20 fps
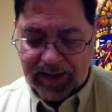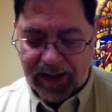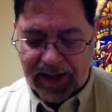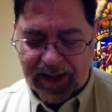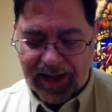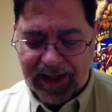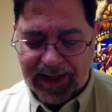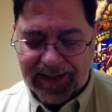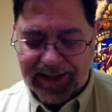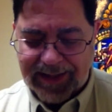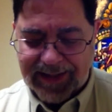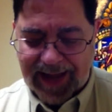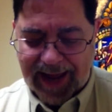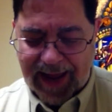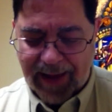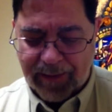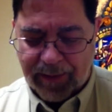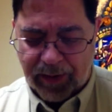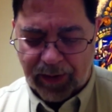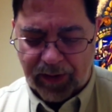an
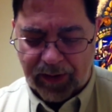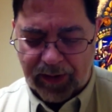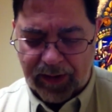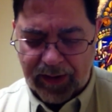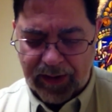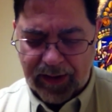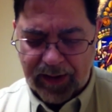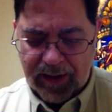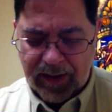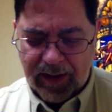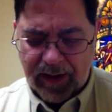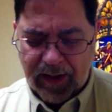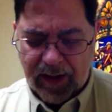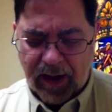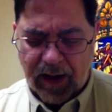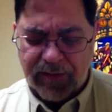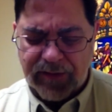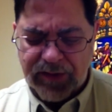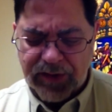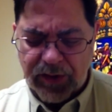example
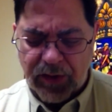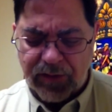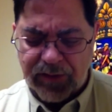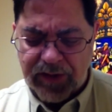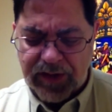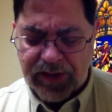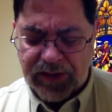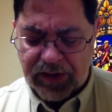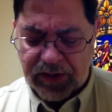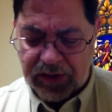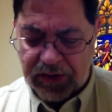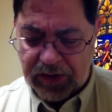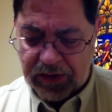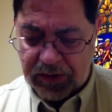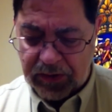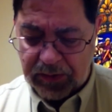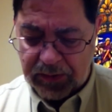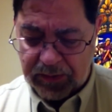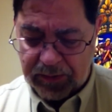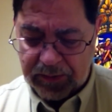of service to
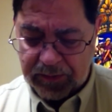you.